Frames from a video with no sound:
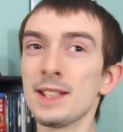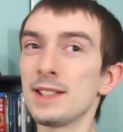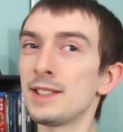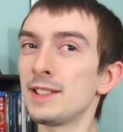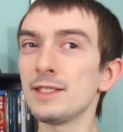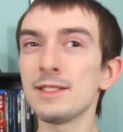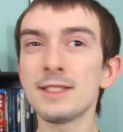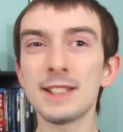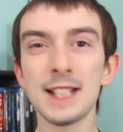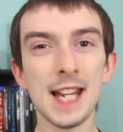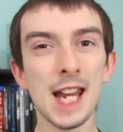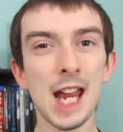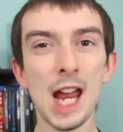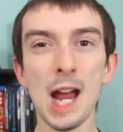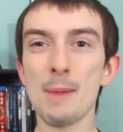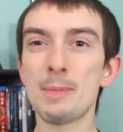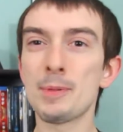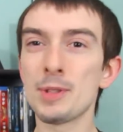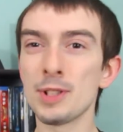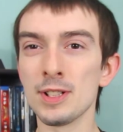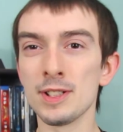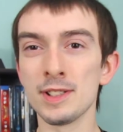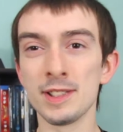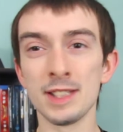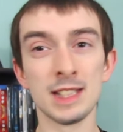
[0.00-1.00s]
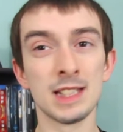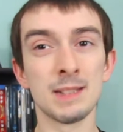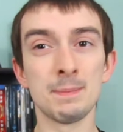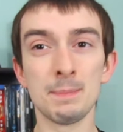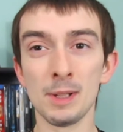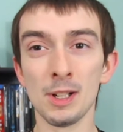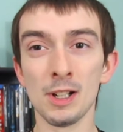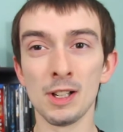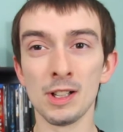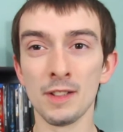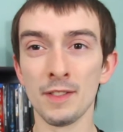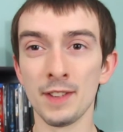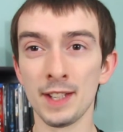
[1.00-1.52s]
it still captures the
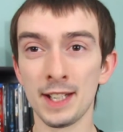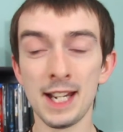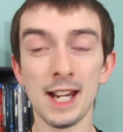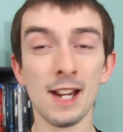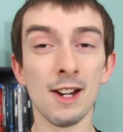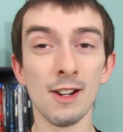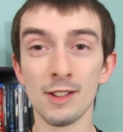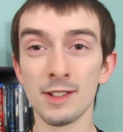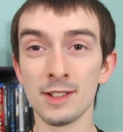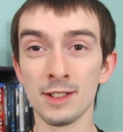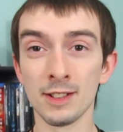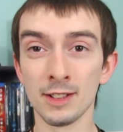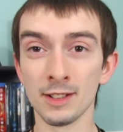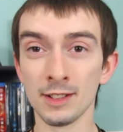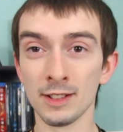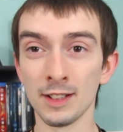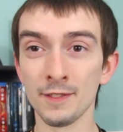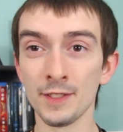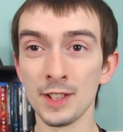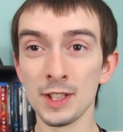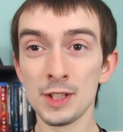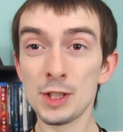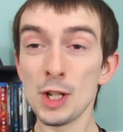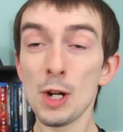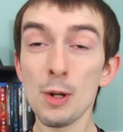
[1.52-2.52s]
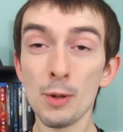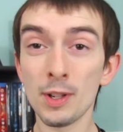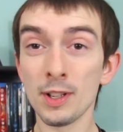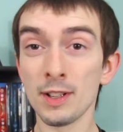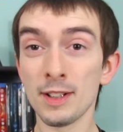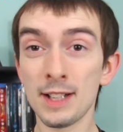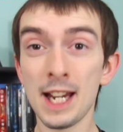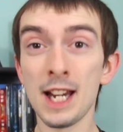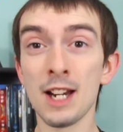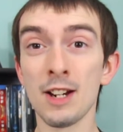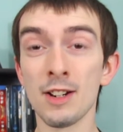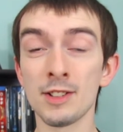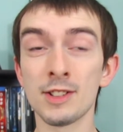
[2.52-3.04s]
spirit of the character, of the
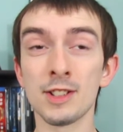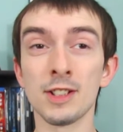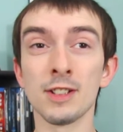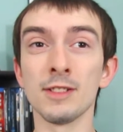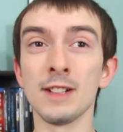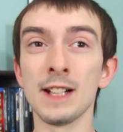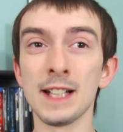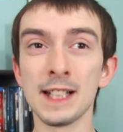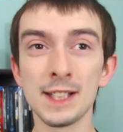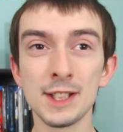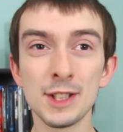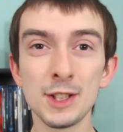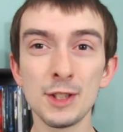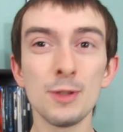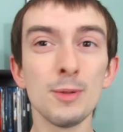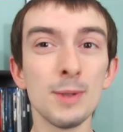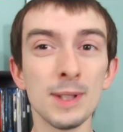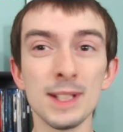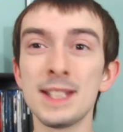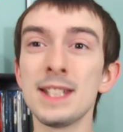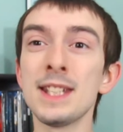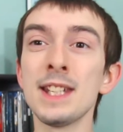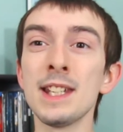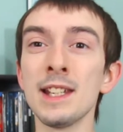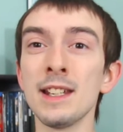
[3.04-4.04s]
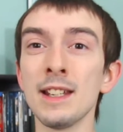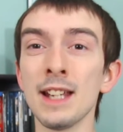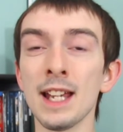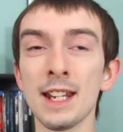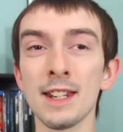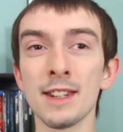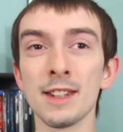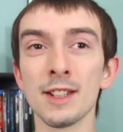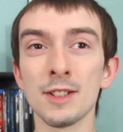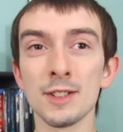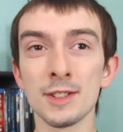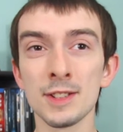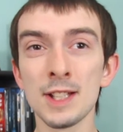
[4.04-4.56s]
Joker character, like, to a T.
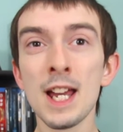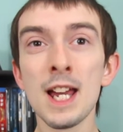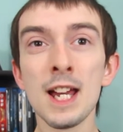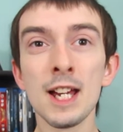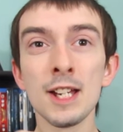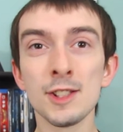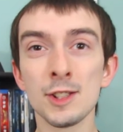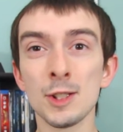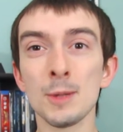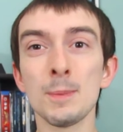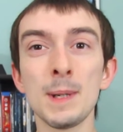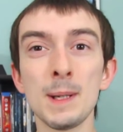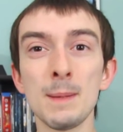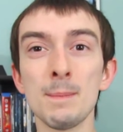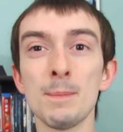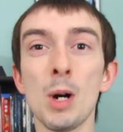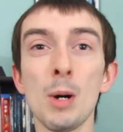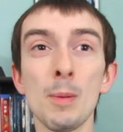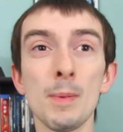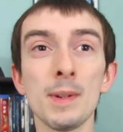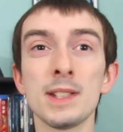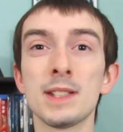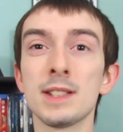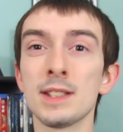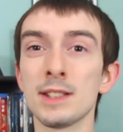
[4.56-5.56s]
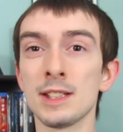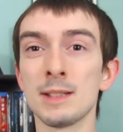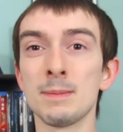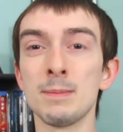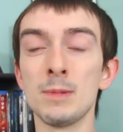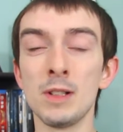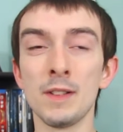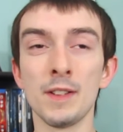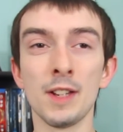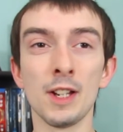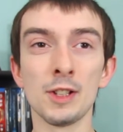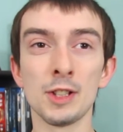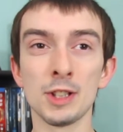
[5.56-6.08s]
And there's so many moments in this
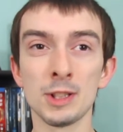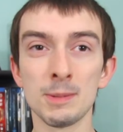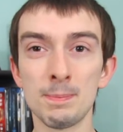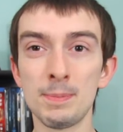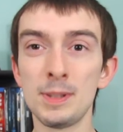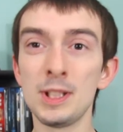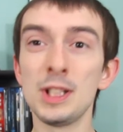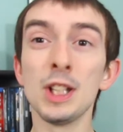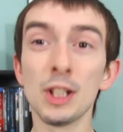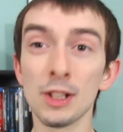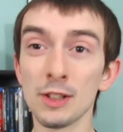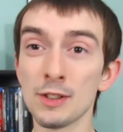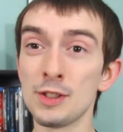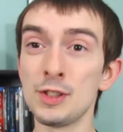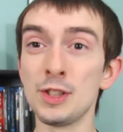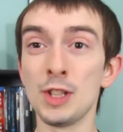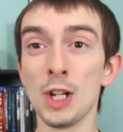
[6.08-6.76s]
movie that are just pure